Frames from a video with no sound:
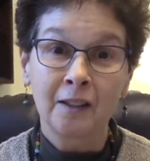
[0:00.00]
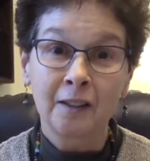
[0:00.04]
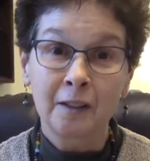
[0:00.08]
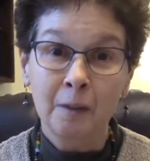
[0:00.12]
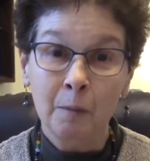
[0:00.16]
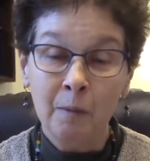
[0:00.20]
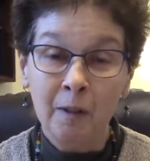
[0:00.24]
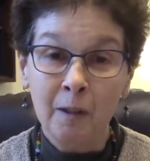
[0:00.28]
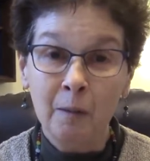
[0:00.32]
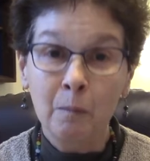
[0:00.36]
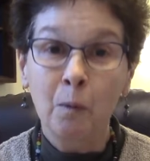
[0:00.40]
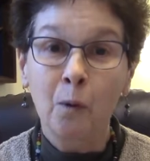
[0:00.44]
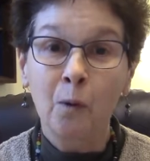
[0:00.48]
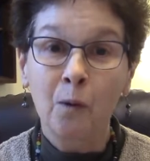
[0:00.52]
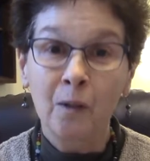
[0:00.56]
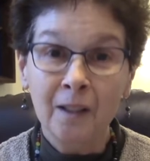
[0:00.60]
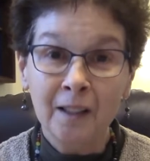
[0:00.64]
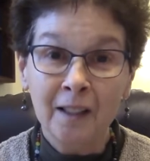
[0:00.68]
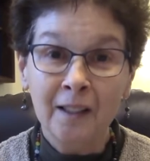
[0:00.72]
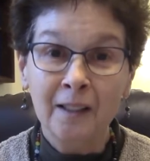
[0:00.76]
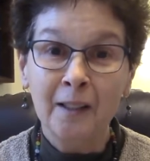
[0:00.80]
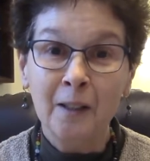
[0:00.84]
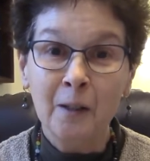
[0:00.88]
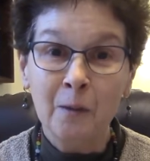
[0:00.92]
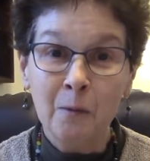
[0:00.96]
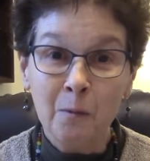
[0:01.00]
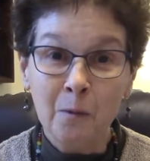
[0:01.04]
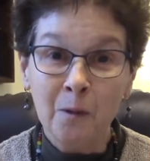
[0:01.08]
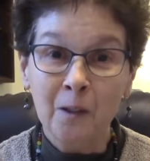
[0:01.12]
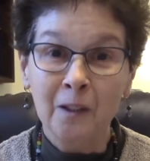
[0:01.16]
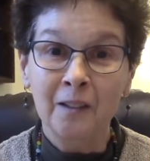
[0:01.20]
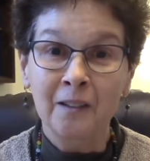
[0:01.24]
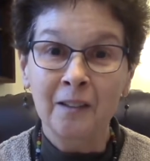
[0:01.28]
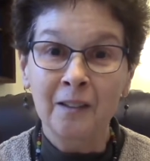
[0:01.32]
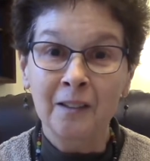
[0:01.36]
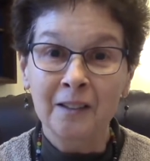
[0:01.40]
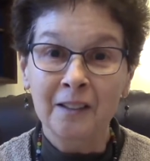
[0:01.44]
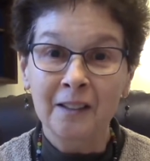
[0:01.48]
to be born in our
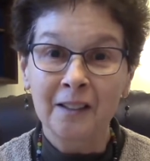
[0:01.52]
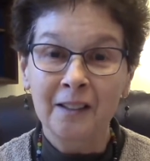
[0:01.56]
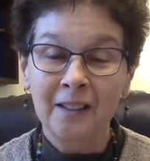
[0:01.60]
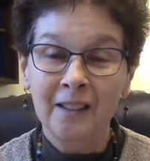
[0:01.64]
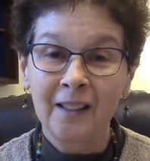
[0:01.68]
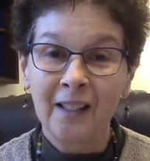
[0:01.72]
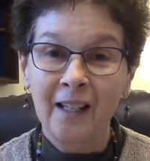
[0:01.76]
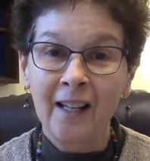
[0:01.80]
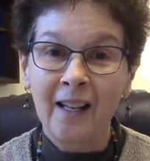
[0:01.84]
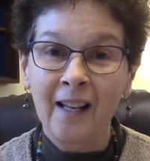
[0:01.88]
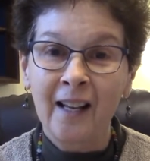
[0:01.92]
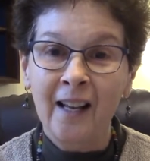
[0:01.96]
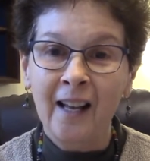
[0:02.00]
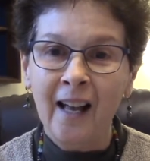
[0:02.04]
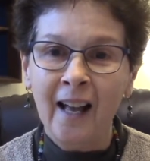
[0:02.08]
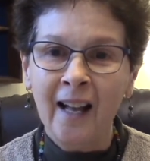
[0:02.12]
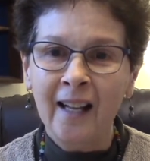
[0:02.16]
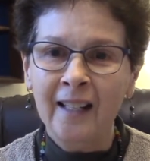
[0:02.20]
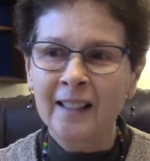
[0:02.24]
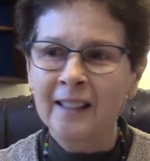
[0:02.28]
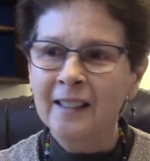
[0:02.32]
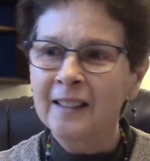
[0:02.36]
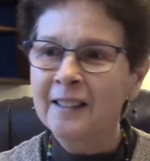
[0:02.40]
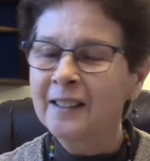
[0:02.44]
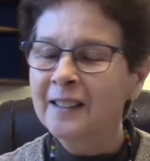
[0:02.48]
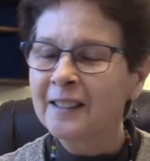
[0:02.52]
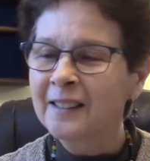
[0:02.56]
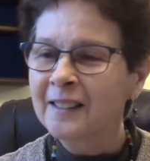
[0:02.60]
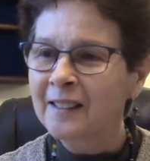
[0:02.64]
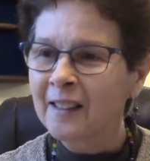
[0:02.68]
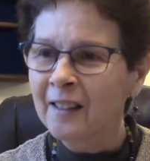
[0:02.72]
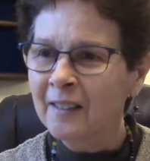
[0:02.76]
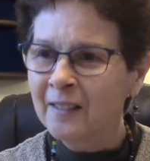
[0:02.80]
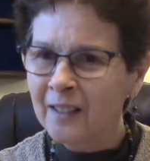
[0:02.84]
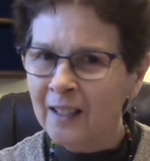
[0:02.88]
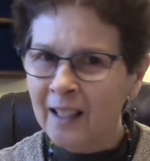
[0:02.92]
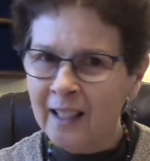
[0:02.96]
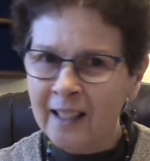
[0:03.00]
world. And it is
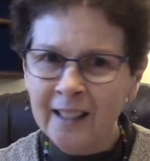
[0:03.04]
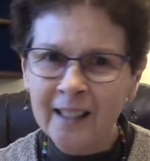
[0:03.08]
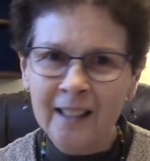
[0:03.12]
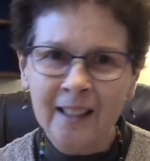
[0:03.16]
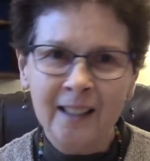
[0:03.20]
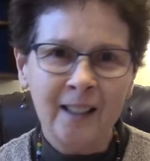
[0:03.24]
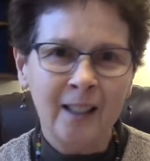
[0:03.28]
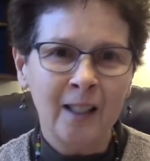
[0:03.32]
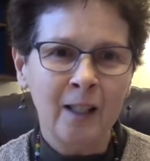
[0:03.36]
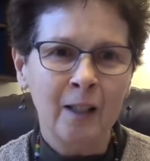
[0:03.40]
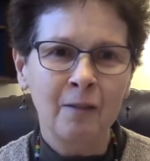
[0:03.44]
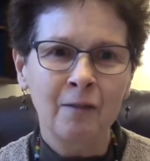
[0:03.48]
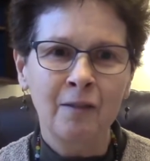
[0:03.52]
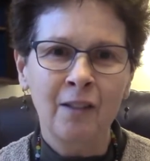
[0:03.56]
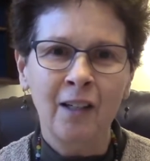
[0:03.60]
the light of